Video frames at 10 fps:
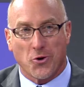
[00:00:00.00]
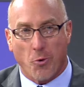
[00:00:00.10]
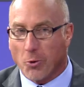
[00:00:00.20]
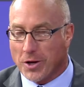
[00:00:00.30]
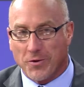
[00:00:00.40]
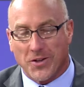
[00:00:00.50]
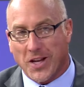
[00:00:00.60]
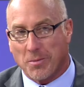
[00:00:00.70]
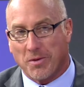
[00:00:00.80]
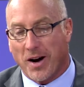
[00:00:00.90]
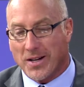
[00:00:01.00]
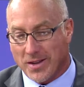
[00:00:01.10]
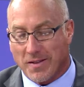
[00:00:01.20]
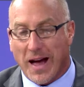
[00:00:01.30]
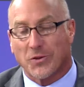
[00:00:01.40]
won't give you the same advice.
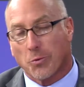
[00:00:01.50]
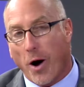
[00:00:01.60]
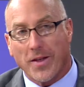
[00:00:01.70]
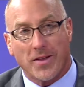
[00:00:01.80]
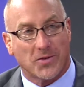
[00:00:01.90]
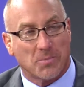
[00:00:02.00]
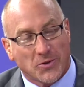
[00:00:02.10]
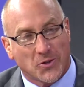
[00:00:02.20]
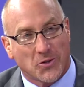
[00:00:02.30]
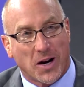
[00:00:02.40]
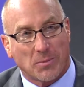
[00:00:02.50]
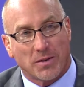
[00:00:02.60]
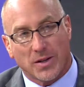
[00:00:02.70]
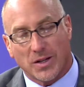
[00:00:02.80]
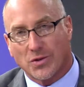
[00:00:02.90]
And that's why this message that I'm
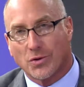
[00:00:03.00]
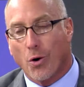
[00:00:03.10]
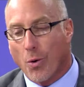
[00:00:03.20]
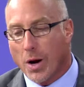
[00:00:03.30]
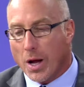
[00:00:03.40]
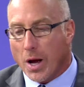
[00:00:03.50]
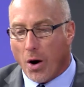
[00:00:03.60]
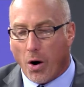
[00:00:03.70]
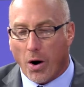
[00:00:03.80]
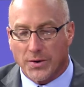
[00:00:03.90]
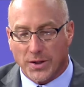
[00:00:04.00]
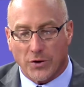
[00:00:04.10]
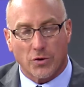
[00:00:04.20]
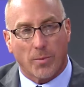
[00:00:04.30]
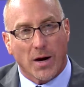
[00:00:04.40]
giving is so hard to
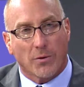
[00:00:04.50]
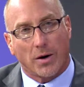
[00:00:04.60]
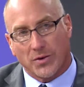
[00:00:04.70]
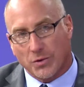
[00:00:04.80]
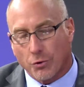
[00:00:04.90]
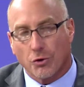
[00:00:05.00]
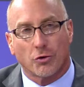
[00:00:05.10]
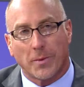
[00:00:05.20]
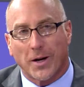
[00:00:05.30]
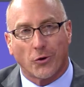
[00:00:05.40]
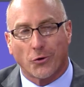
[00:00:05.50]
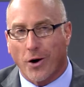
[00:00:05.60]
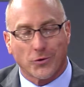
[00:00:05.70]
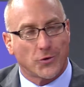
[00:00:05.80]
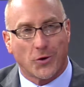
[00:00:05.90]
get your mind around is traditional medical
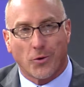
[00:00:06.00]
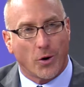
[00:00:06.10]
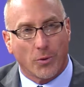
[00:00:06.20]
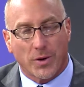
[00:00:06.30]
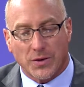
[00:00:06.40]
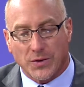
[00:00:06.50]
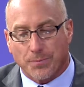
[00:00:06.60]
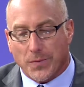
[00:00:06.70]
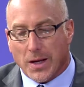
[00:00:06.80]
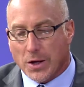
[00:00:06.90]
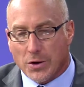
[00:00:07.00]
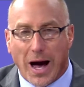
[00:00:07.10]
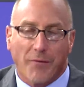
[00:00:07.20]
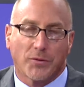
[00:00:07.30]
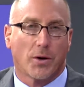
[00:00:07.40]
doctors don't know this. You
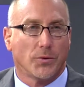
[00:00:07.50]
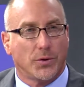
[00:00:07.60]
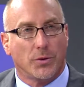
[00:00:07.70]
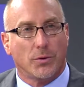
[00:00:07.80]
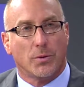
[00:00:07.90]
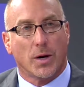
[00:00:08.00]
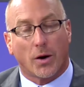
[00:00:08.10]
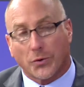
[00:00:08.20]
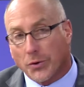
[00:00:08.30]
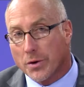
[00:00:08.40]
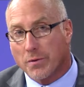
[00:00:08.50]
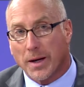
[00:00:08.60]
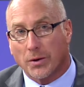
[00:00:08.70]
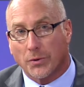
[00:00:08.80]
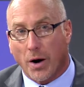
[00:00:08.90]
have to go to an alternative
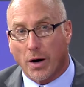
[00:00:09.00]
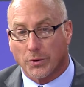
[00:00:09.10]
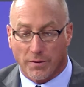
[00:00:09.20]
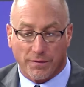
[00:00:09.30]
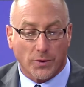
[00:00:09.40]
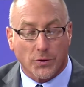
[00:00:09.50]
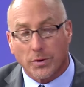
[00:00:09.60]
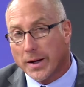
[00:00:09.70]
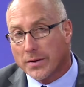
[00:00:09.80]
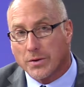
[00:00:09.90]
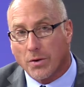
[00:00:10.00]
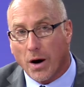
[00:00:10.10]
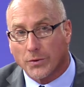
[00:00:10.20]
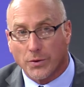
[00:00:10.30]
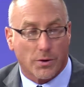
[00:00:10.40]
medical doctor, a functional medicine
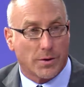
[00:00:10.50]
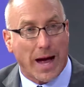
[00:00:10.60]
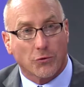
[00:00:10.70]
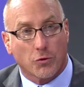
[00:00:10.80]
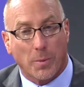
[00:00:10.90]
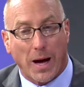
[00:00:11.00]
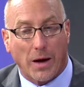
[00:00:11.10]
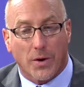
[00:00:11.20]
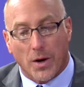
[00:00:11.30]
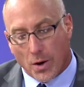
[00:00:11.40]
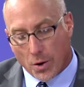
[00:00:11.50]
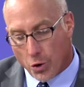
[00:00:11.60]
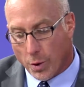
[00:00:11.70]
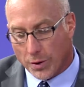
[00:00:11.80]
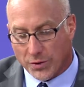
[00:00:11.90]
doctor or a naturopath
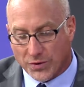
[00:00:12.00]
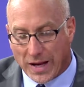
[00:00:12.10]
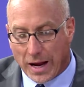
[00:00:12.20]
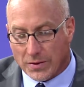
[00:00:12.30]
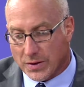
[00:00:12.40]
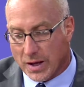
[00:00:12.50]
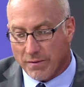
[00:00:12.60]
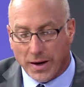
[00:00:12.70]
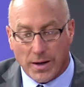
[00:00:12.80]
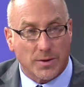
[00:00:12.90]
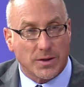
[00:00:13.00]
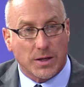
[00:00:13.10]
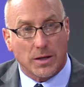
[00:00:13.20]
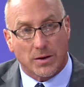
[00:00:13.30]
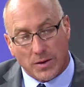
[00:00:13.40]
who understands that vitamin
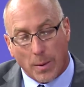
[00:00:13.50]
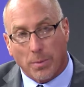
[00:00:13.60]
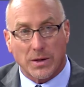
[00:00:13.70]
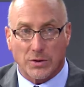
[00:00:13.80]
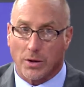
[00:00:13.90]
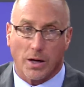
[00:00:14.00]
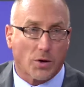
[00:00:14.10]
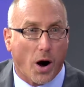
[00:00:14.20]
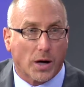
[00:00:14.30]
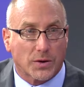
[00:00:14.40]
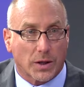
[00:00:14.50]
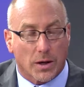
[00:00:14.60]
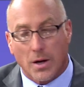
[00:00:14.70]
D supplements are not toxic.